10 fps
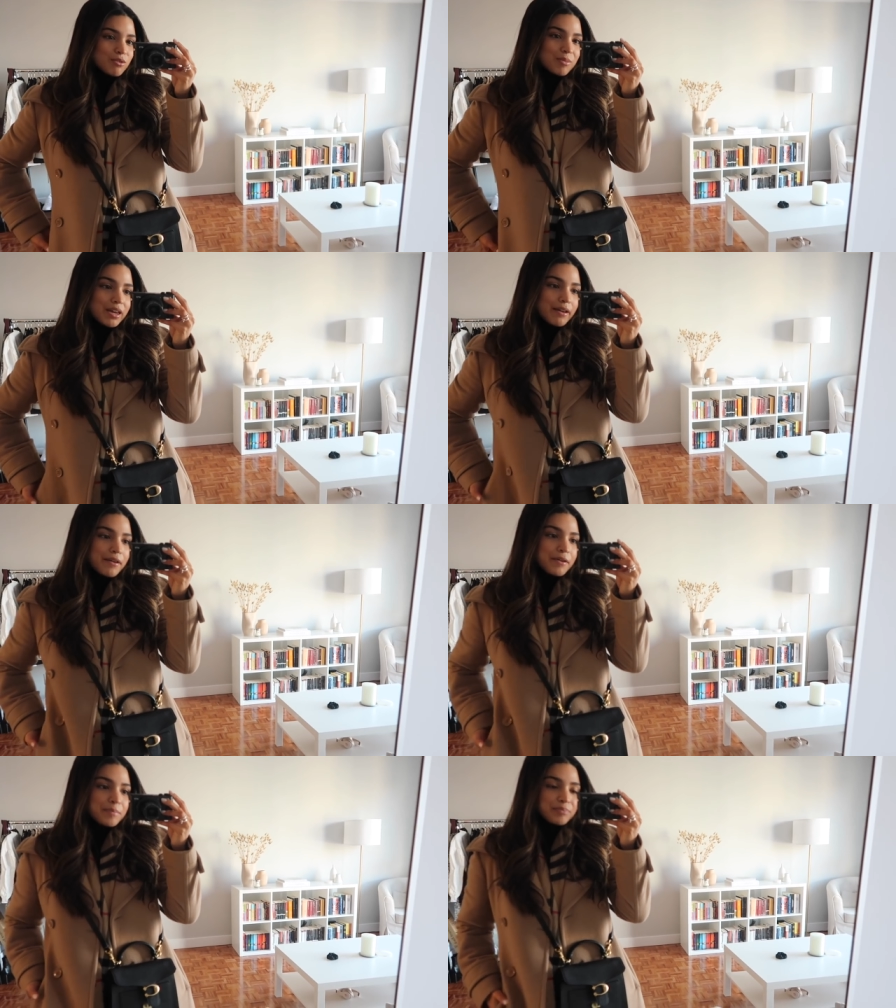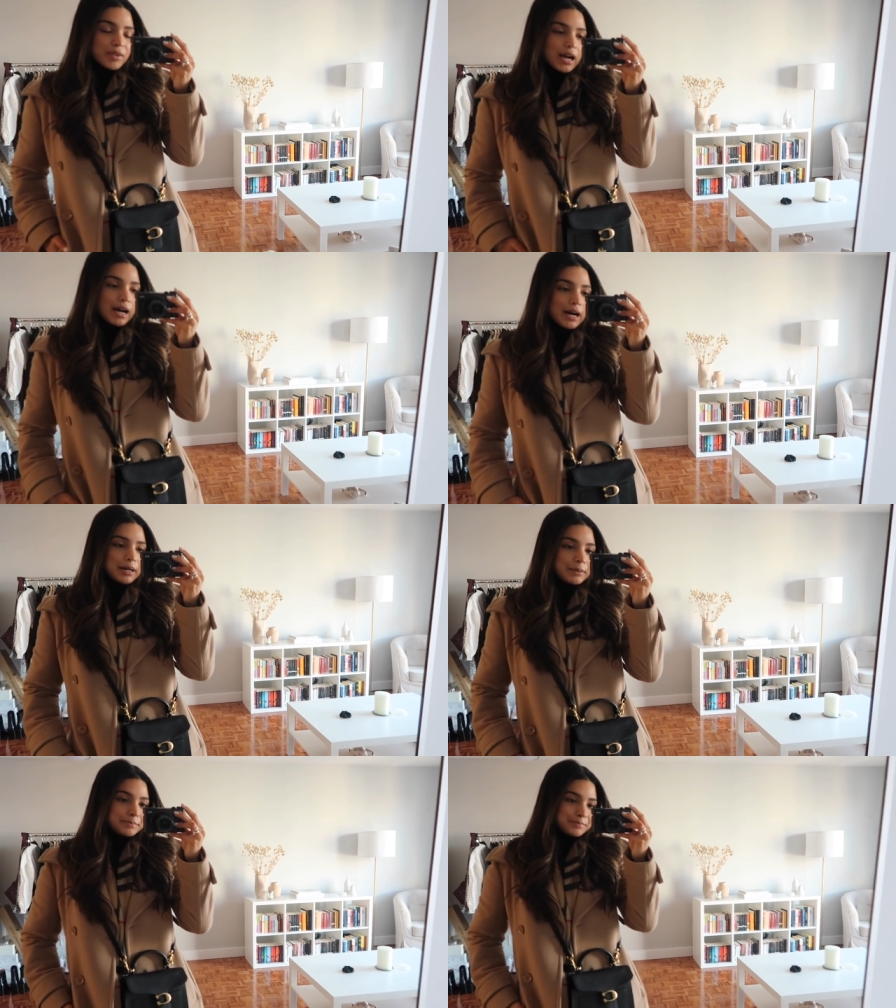with me.
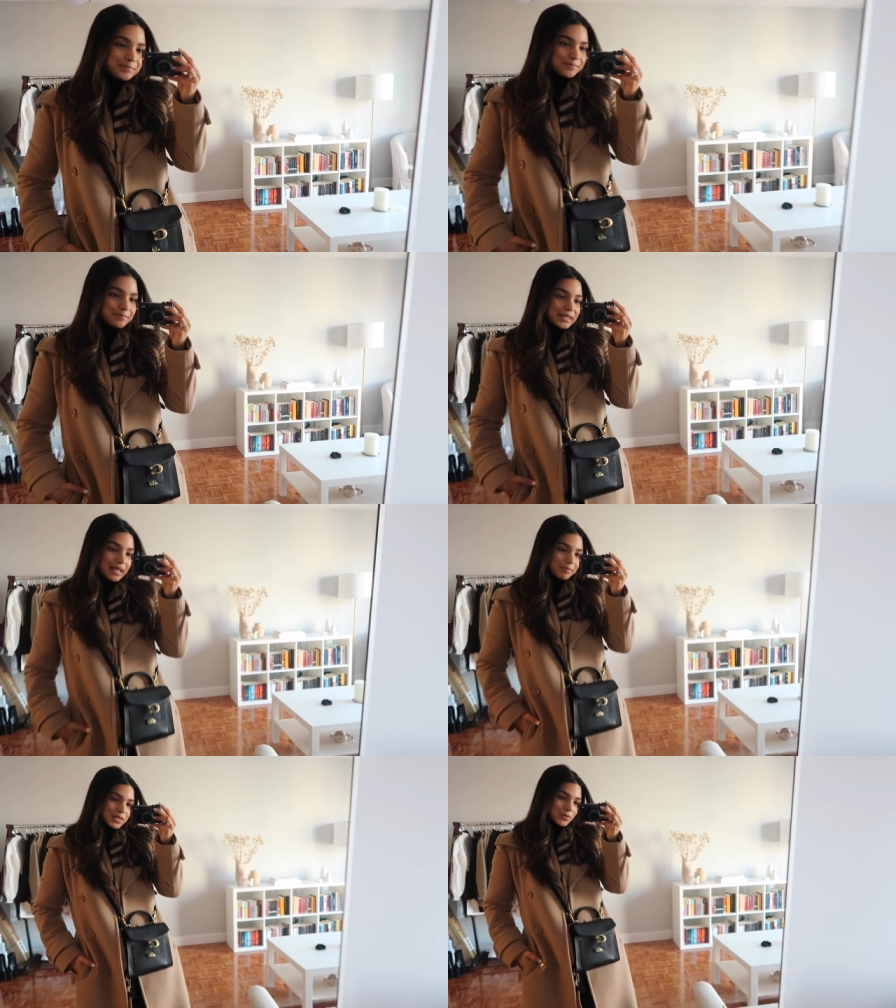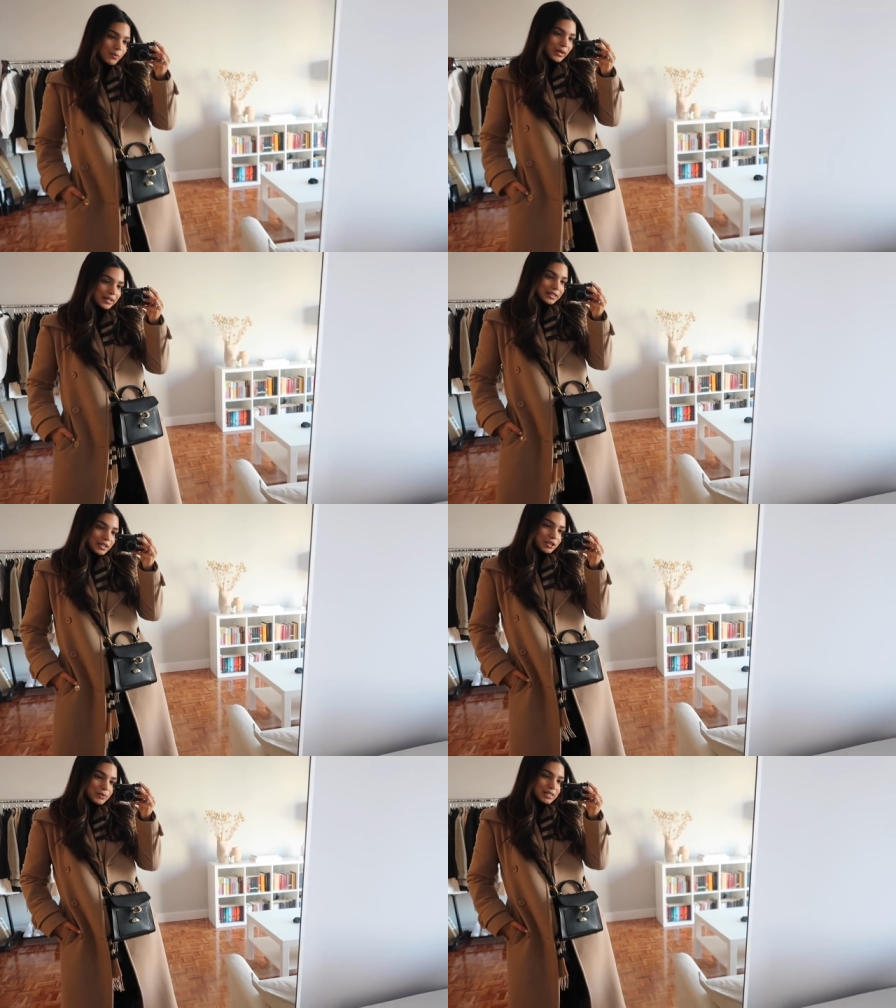Um, but yeah, that's what I'm wearing.
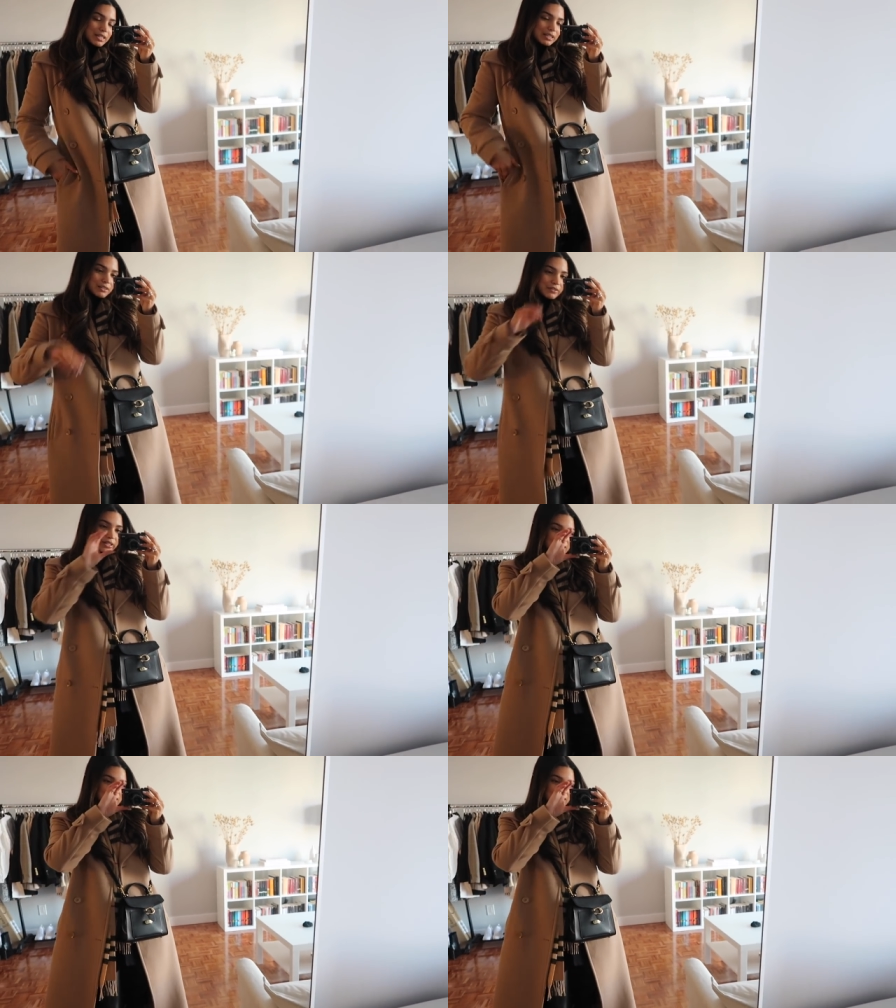Cozy, very